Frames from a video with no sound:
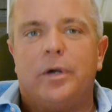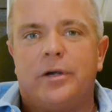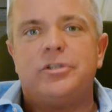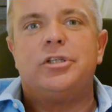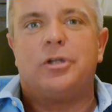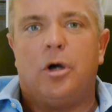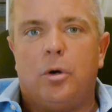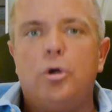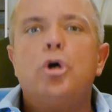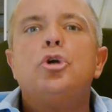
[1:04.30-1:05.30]
where to
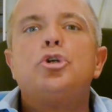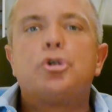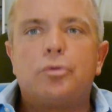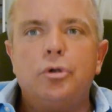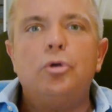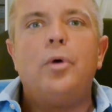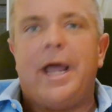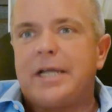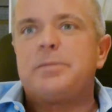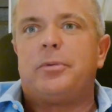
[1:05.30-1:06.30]
go. True
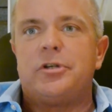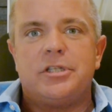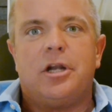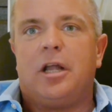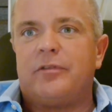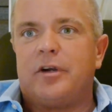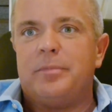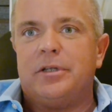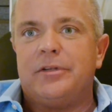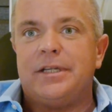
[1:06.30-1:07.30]
experts in all of our
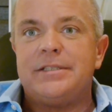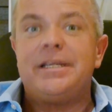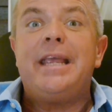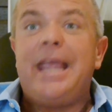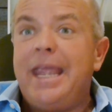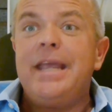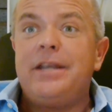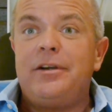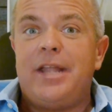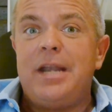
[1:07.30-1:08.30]
buildings
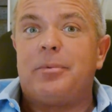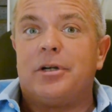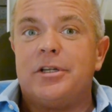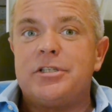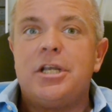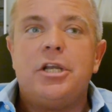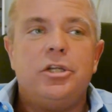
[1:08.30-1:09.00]
and our neighborhoods.